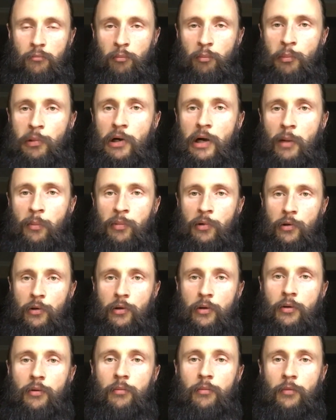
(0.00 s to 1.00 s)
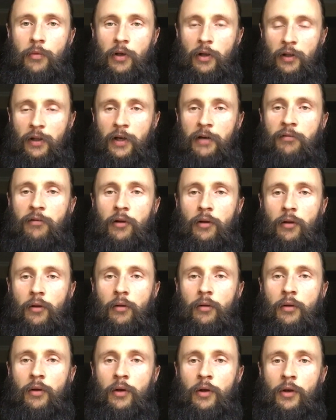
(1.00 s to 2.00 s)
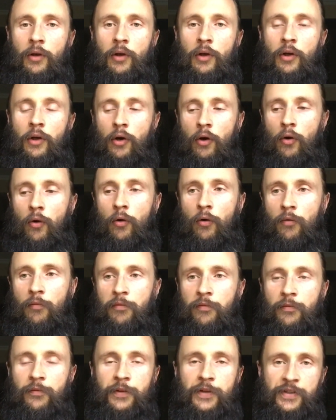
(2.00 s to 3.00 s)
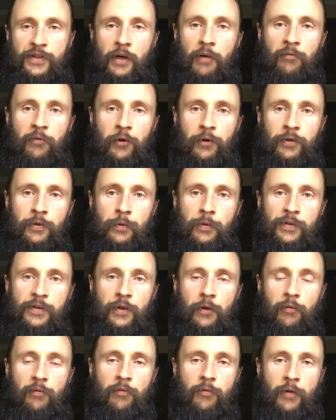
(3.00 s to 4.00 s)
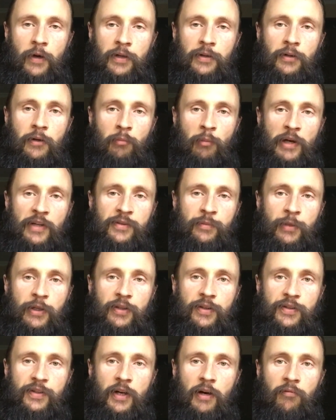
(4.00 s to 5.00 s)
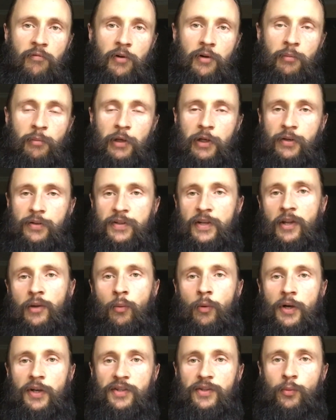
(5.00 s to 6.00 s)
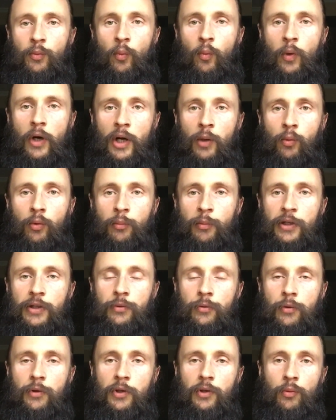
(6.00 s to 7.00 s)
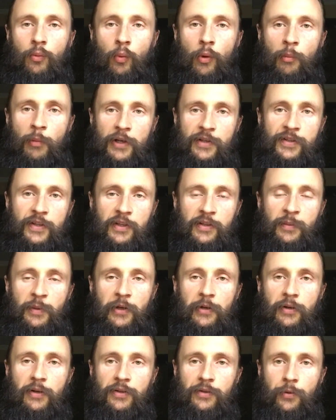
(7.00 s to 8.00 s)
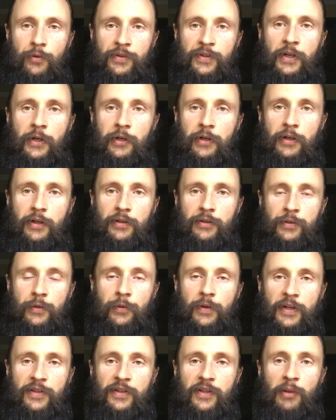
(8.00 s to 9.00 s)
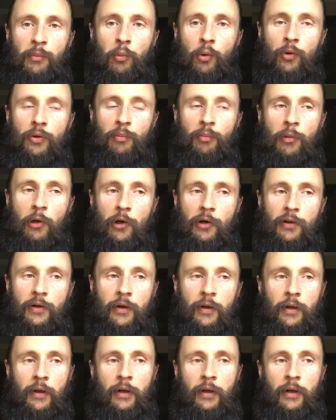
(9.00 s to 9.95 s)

proper level of discomfort to yourself, right? There must be discomfort because otherwise, why would we be doing it? We must experience austerity. So that's an important part.